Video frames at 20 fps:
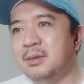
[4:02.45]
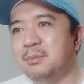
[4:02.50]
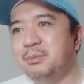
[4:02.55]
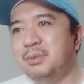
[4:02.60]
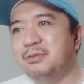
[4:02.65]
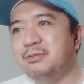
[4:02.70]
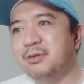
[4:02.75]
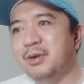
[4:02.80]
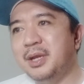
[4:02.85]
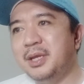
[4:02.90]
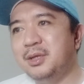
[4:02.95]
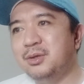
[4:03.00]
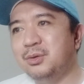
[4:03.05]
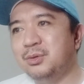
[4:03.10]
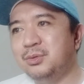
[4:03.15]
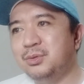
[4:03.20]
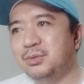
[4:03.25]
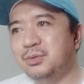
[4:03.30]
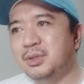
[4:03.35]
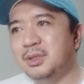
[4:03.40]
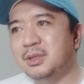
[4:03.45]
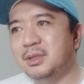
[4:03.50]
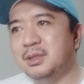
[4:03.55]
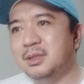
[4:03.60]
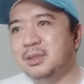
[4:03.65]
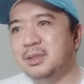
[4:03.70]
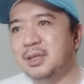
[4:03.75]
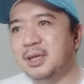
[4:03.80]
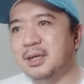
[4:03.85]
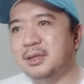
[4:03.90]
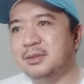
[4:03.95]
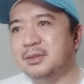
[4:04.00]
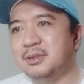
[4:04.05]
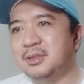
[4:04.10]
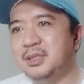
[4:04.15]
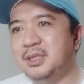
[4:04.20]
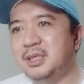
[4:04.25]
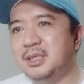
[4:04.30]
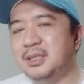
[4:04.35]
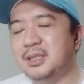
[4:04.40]
Before I go to the other
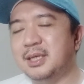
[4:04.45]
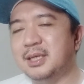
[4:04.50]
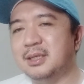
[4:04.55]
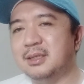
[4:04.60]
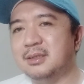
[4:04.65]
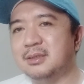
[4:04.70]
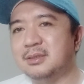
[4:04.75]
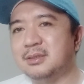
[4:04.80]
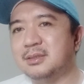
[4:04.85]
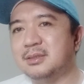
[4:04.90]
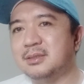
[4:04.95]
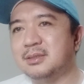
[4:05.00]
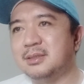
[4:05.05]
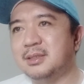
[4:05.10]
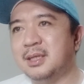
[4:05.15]
details